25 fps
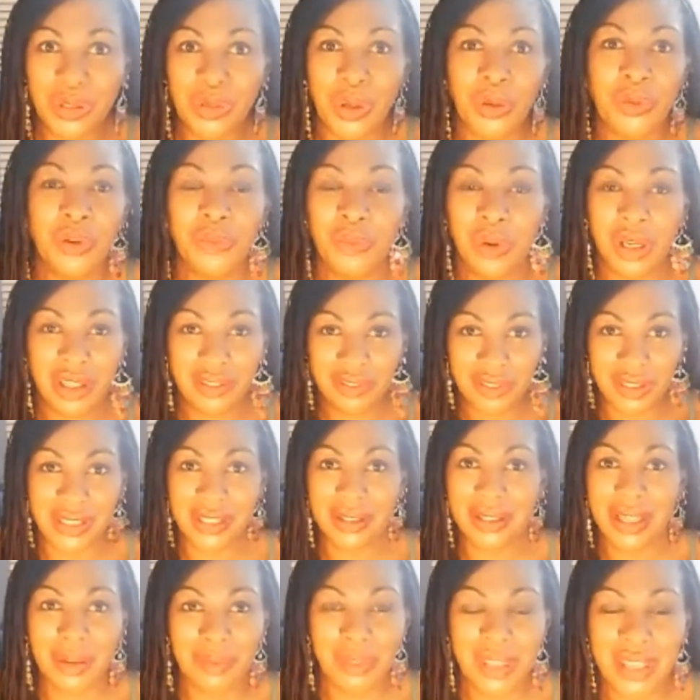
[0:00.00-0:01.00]
there is only
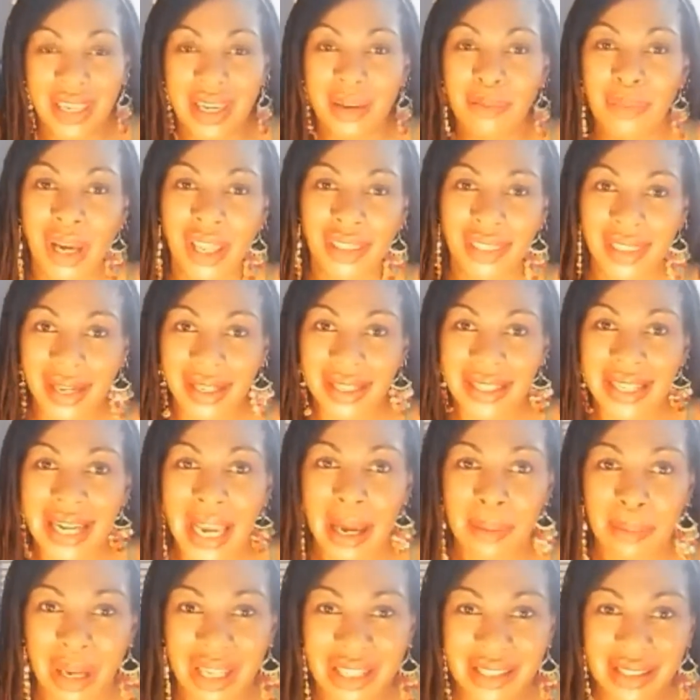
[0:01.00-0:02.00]
one of us. I keep thinking about
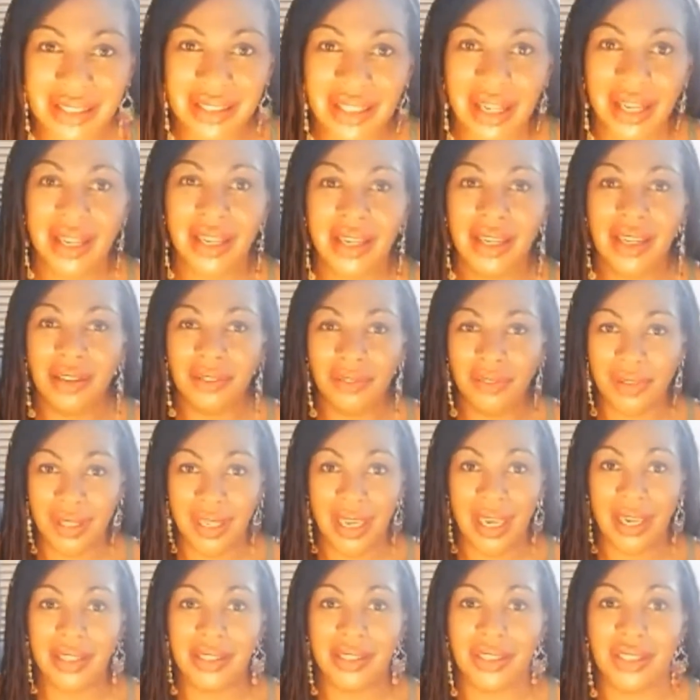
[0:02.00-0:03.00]
that namaste
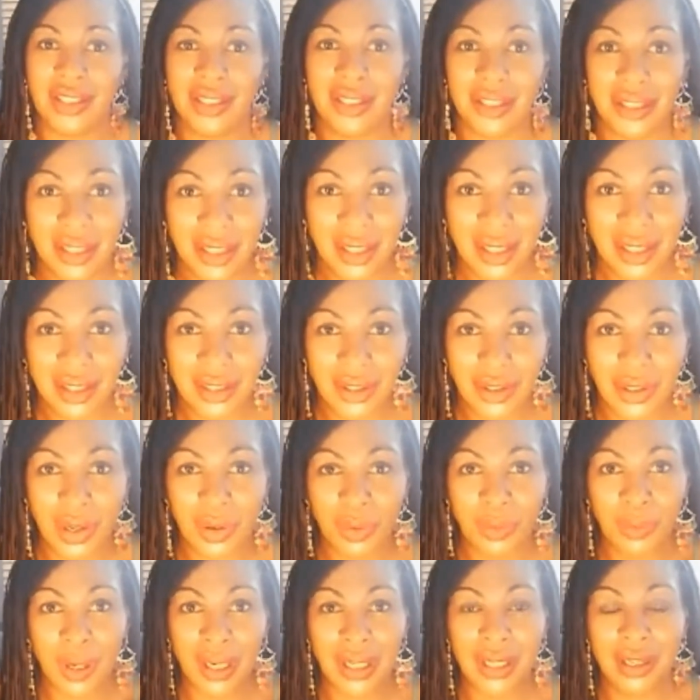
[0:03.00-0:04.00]
invocation.
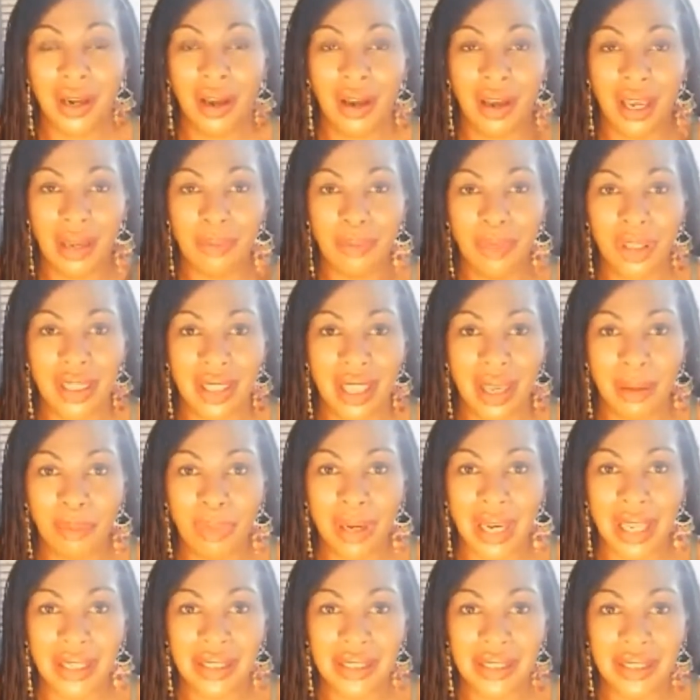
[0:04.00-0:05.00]
You know, when I am in
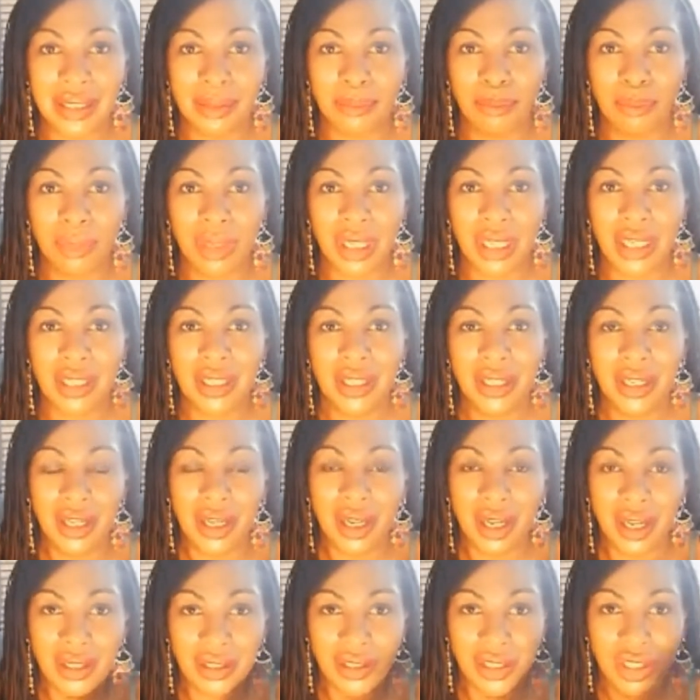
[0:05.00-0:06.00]
that place in
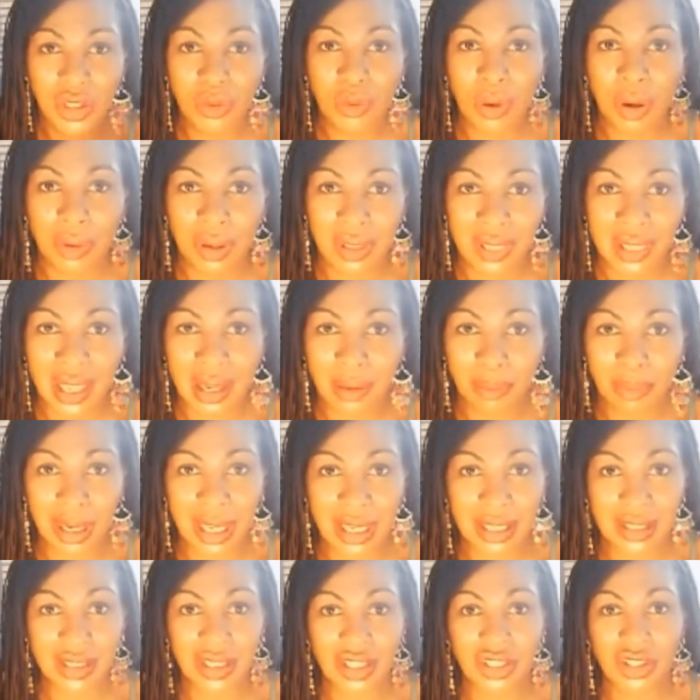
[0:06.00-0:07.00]
me and you are in
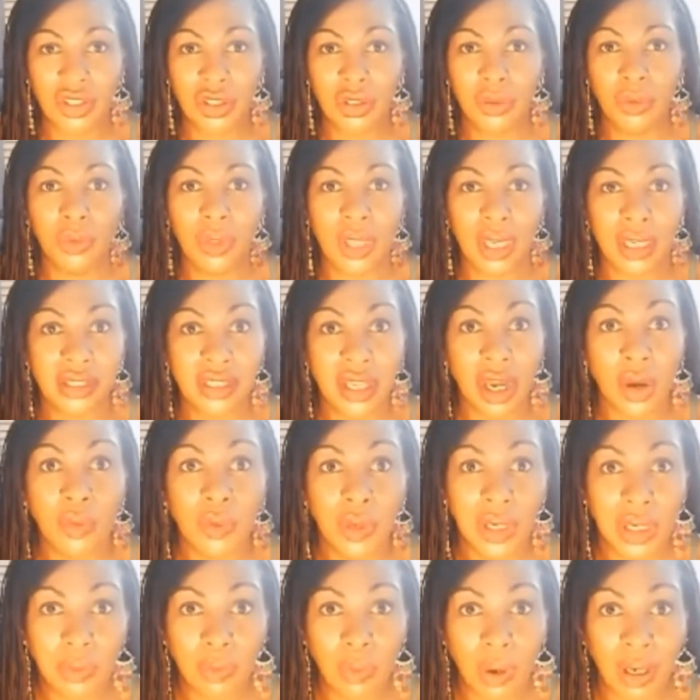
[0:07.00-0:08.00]
that place in you,
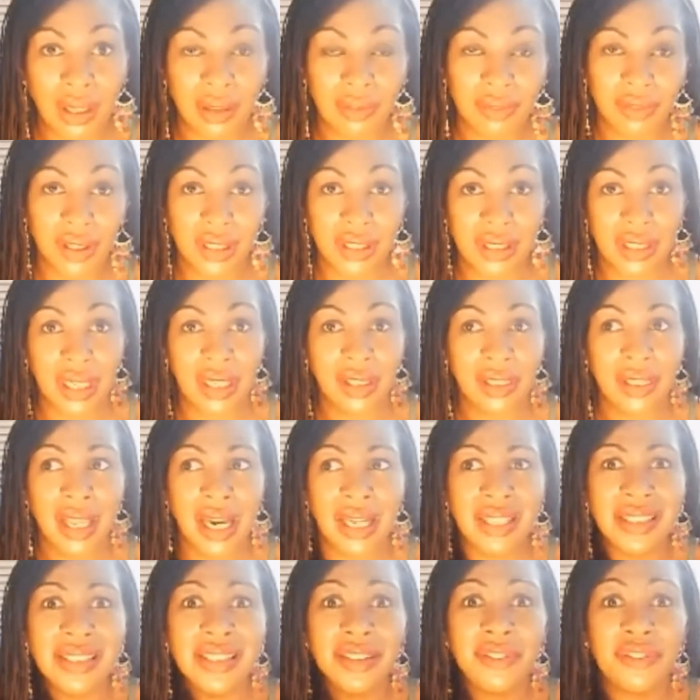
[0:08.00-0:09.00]
there's only one of us
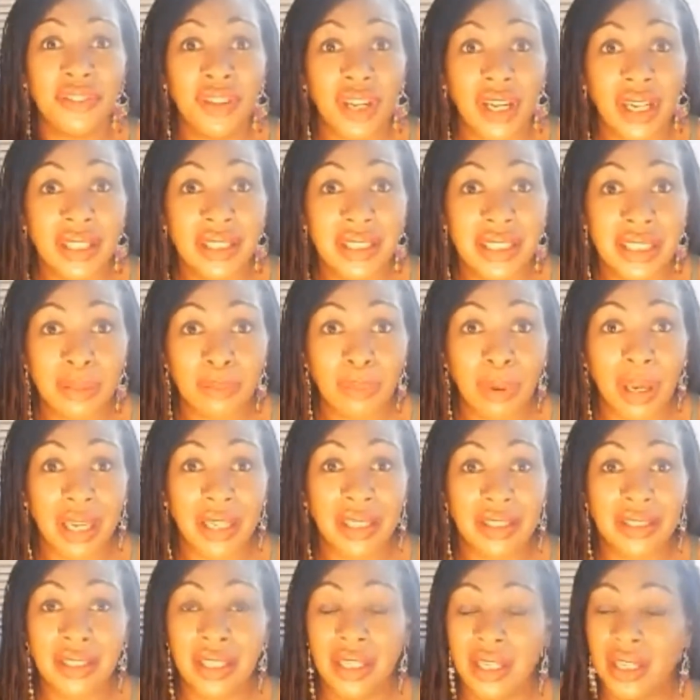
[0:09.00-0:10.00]
in that divine
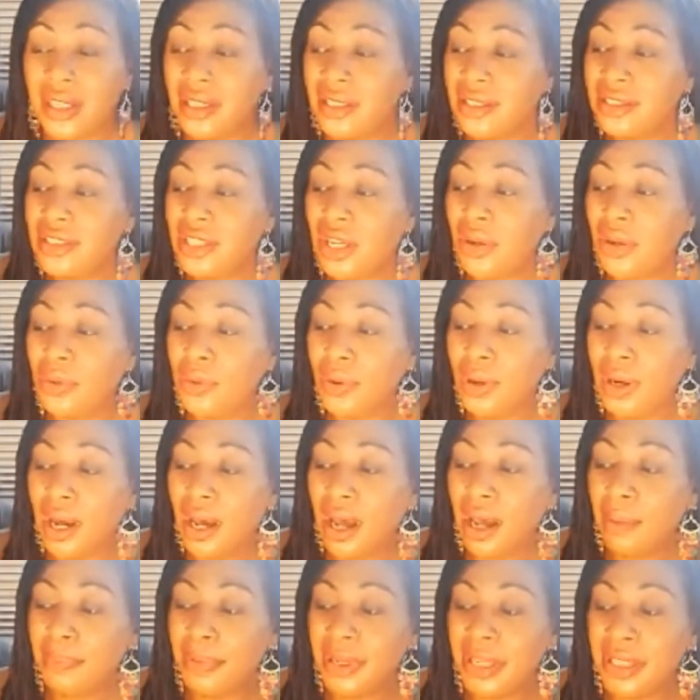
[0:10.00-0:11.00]
space. So
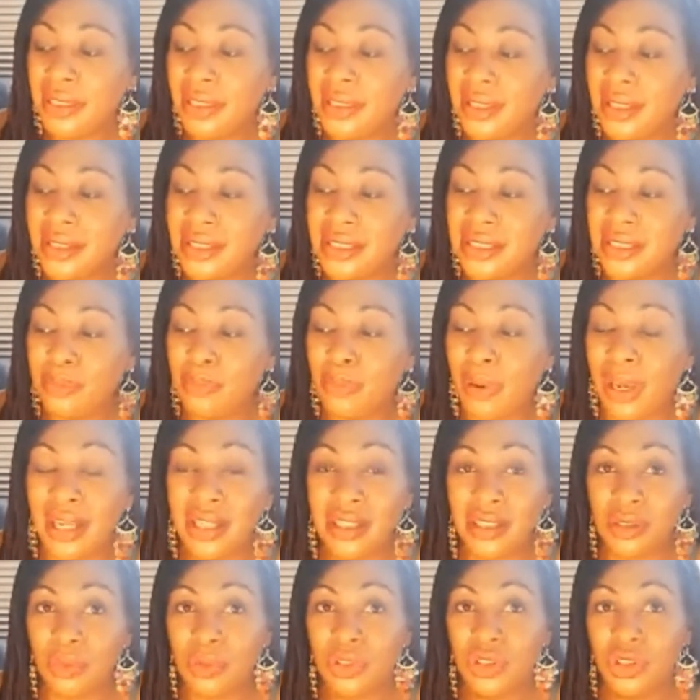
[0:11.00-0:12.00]
up in this
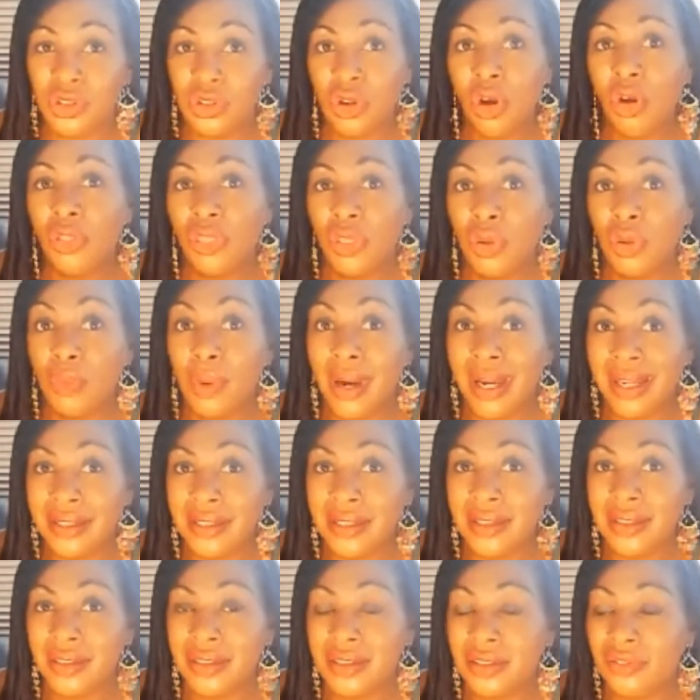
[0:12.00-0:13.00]
space, which is on the
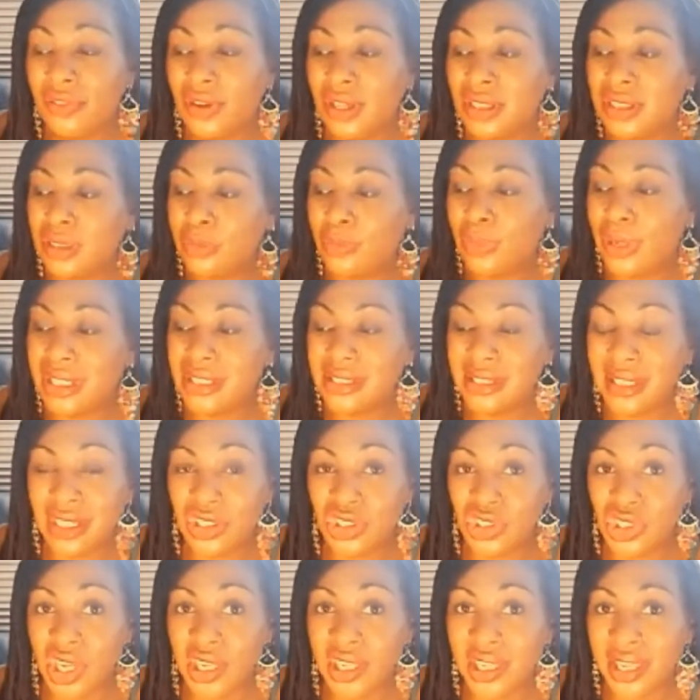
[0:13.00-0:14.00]
way to the divine
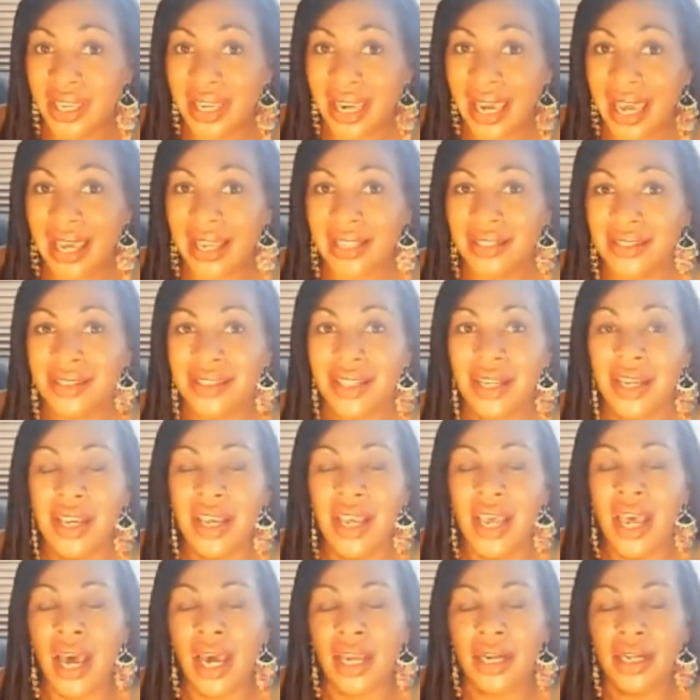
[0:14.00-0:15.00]
space, they're shaking hands.
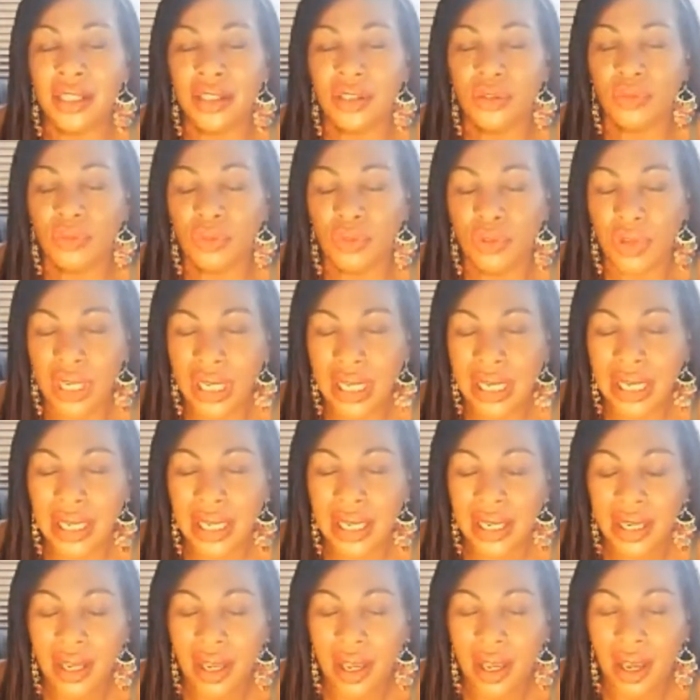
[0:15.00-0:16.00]
And it's
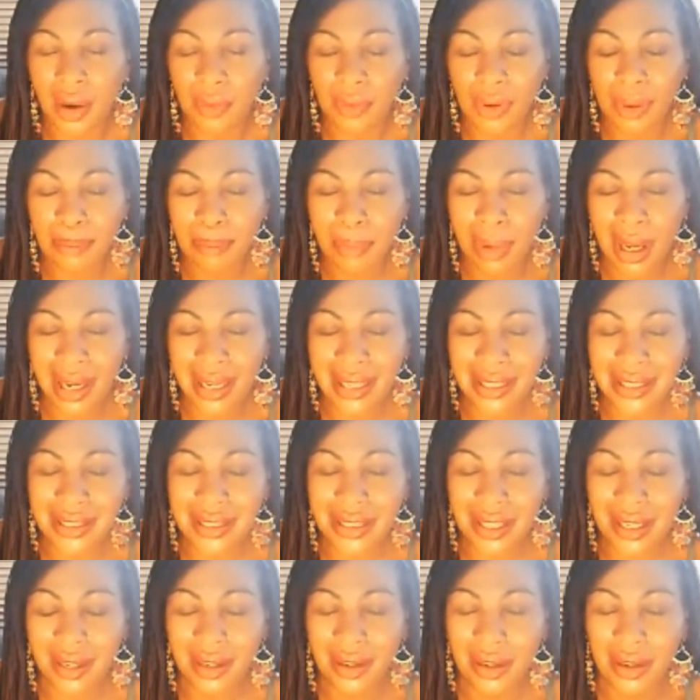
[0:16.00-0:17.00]
really a
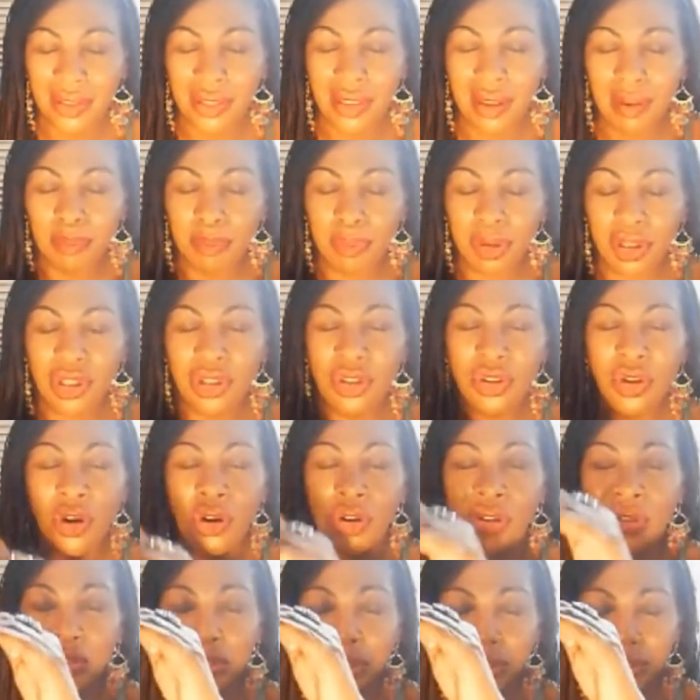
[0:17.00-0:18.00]
reminder that
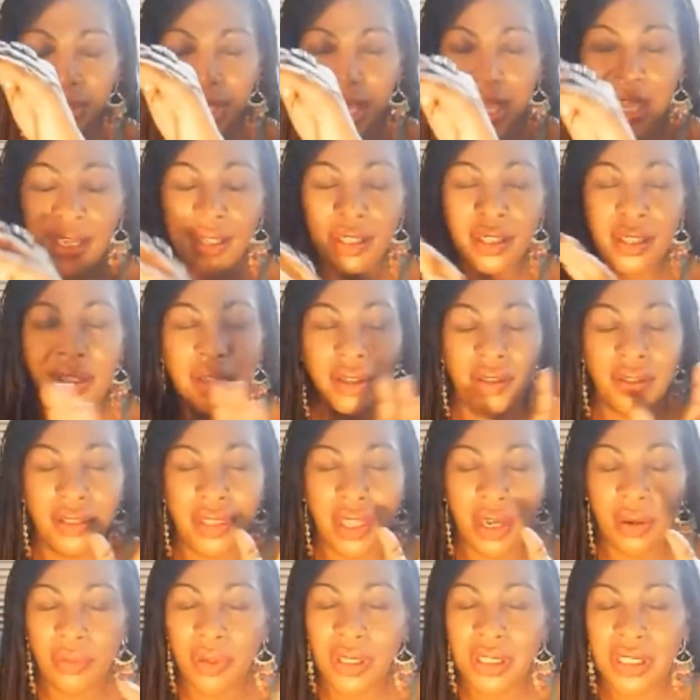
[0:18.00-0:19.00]
beyond that,
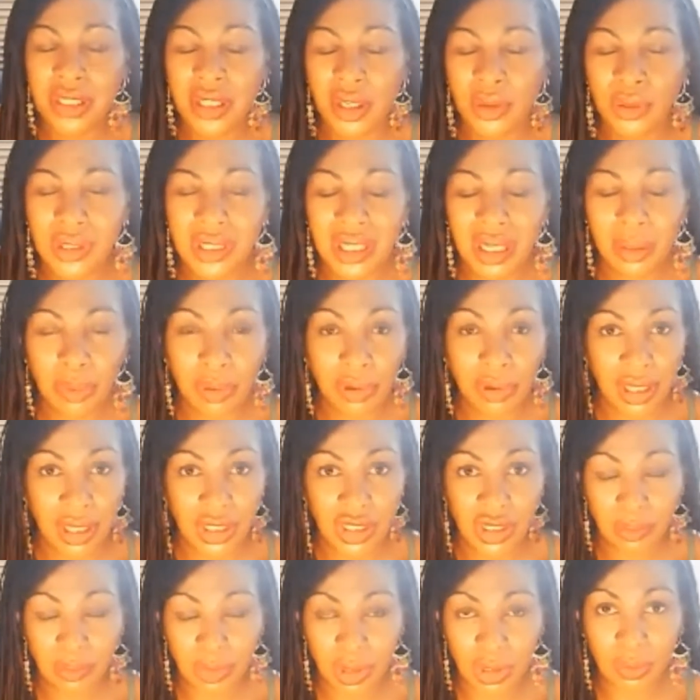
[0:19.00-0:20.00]
there is no
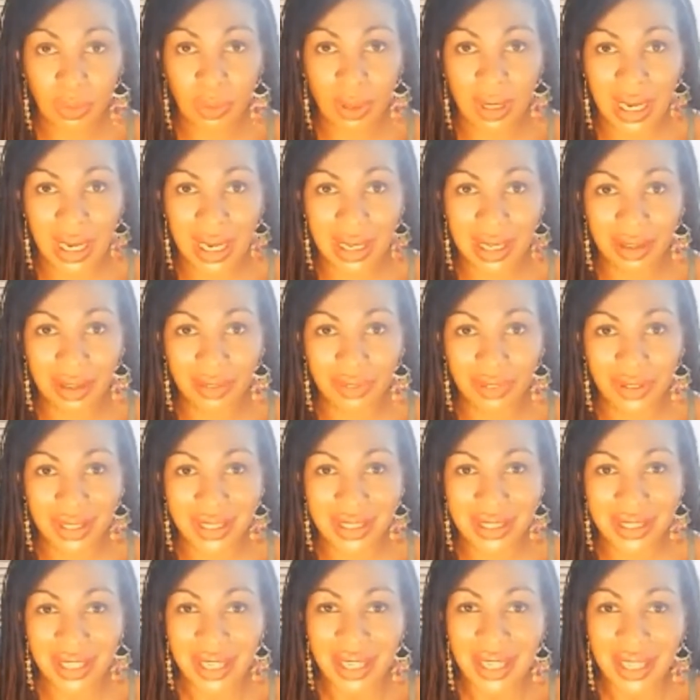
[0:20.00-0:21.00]
separation between any
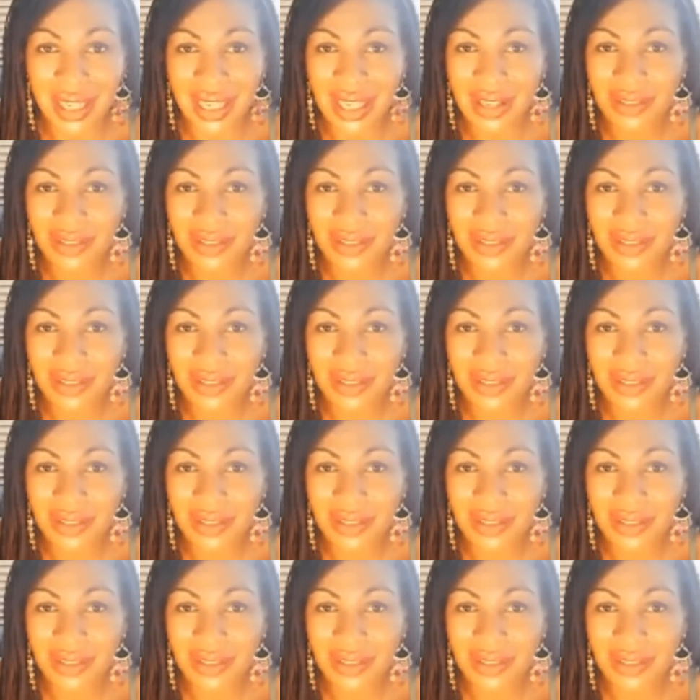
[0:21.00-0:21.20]
of us,